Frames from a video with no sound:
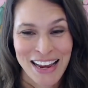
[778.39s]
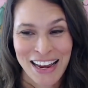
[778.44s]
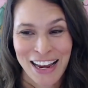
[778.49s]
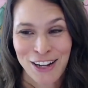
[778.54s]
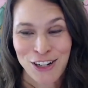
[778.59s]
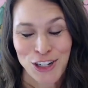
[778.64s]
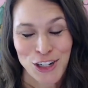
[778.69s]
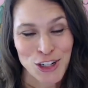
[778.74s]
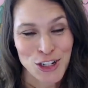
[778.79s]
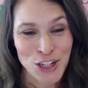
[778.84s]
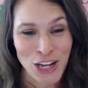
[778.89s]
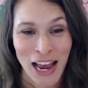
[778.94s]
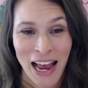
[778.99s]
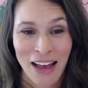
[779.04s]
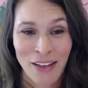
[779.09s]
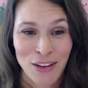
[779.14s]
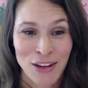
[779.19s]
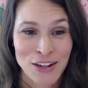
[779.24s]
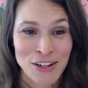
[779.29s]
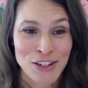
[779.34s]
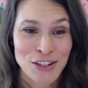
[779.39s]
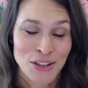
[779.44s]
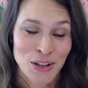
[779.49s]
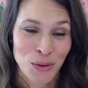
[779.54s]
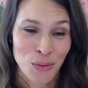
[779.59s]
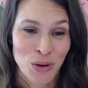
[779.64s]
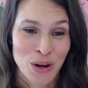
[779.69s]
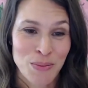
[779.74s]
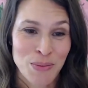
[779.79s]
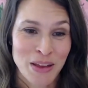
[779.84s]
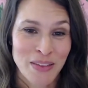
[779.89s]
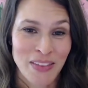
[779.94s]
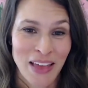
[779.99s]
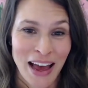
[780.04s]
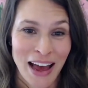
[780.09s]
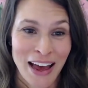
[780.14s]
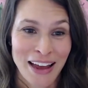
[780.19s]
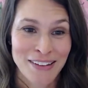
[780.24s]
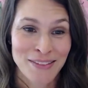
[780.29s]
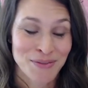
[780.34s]
and just challenged the women
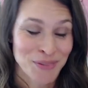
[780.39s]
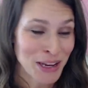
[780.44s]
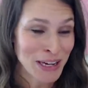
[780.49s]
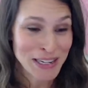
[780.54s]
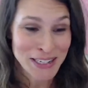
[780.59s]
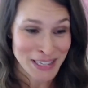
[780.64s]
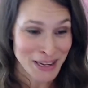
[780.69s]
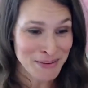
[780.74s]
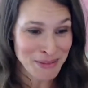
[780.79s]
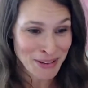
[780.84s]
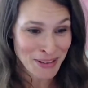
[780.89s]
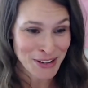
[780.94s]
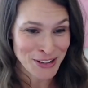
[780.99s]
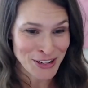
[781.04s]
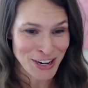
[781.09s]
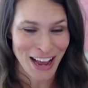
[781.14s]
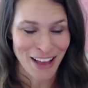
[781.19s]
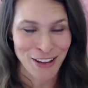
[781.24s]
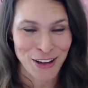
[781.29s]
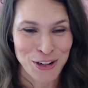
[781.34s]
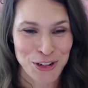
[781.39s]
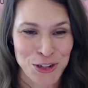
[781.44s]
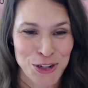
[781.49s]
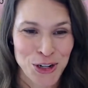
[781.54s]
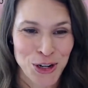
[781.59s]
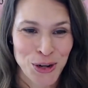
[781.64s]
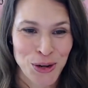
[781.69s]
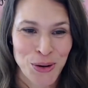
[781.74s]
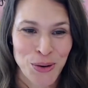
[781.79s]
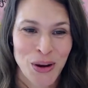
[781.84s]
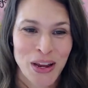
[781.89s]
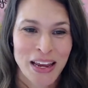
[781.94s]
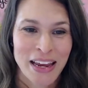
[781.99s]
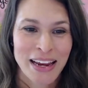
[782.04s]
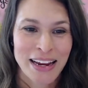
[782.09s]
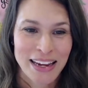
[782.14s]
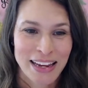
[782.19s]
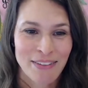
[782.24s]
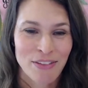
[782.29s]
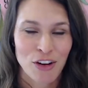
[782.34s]
that accepted the challenge to
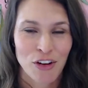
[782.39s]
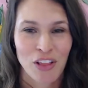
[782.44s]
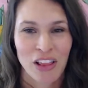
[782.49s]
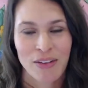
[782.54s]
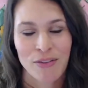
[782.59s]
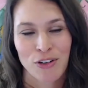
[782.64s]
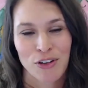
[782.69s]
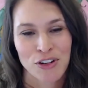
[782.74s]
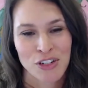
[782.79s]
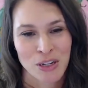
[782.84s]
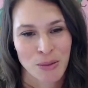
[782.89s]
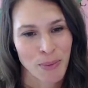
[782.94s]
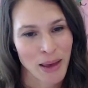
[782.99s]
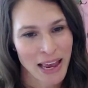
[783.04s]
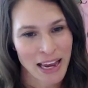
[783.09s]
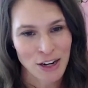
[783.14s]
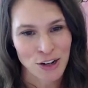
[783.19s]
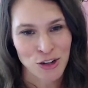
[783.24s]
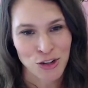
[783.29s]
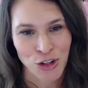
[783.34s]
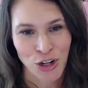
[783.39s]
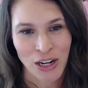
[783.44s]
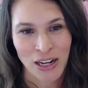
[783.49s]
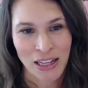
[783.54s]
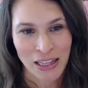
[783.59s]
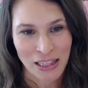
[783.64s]
give their liver some extra